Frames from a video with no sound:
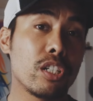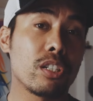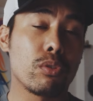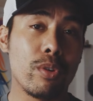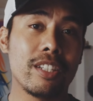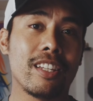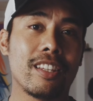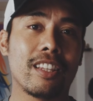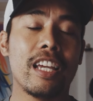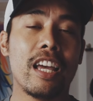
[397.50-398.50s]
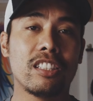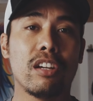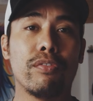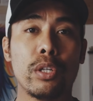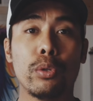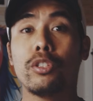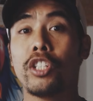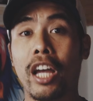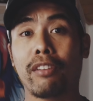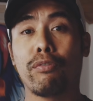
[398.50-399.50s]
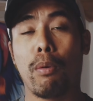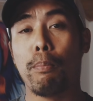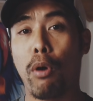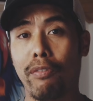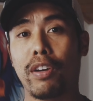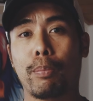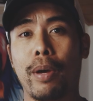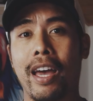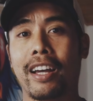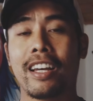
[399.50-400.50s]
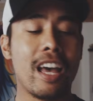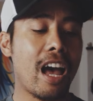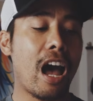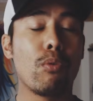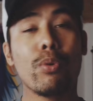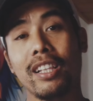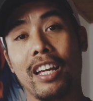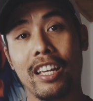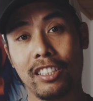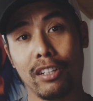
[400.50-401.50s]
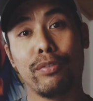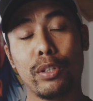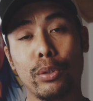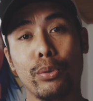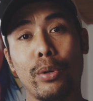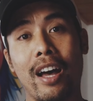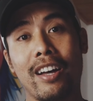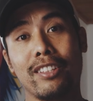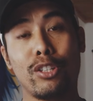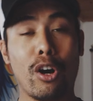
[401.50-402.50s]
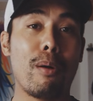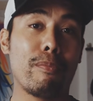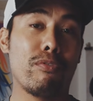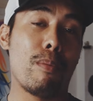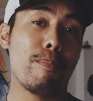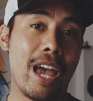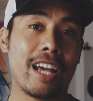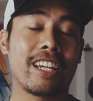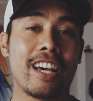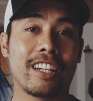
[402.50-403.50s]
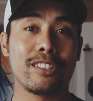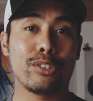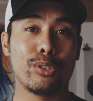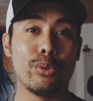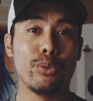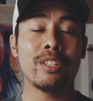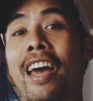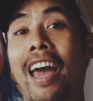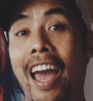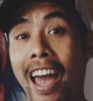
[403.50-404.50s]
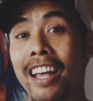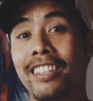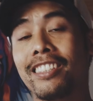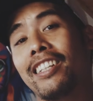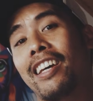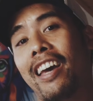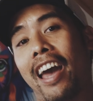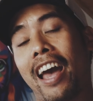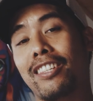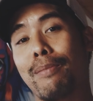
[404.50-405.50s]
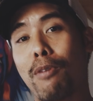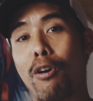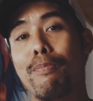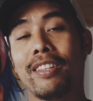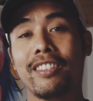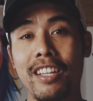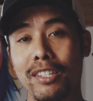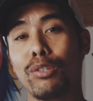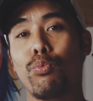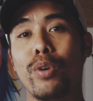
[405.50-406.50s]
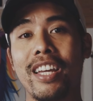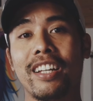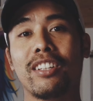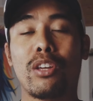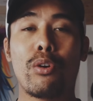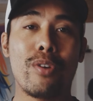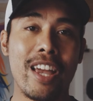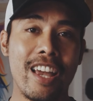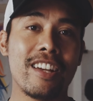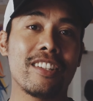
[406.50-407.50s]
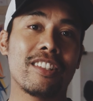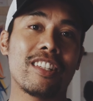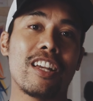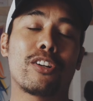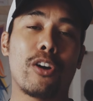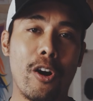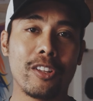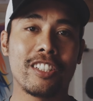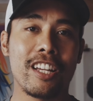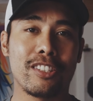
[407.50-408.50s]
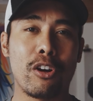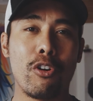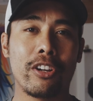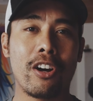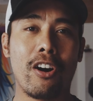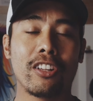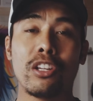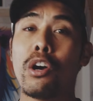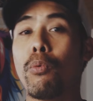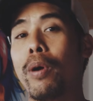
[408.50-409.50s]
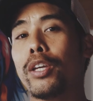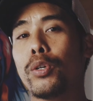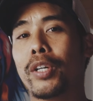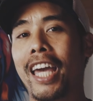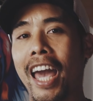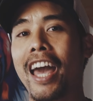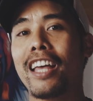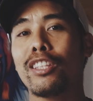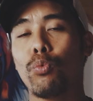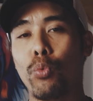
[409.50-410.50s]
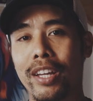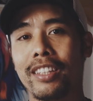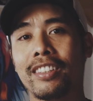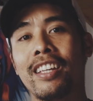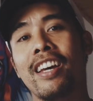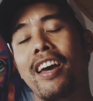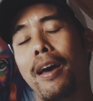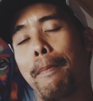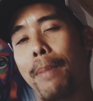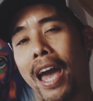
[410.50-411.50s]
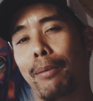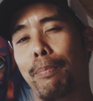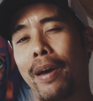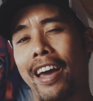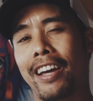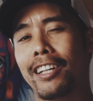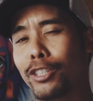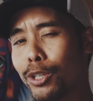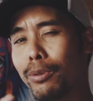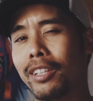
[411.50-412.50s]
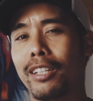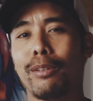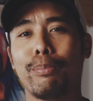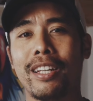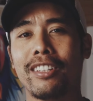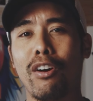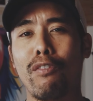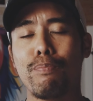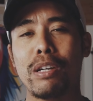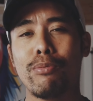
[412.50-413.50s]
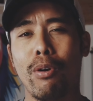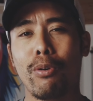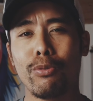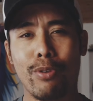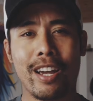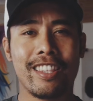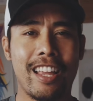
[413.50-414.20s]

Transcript: just recently interviewed Jed from Perfect Pack. I will interview Tom from Pack Hacker soon. And at the moment, this week, there is a contest going on where you can win a backpack. I show a little bit of B-roll right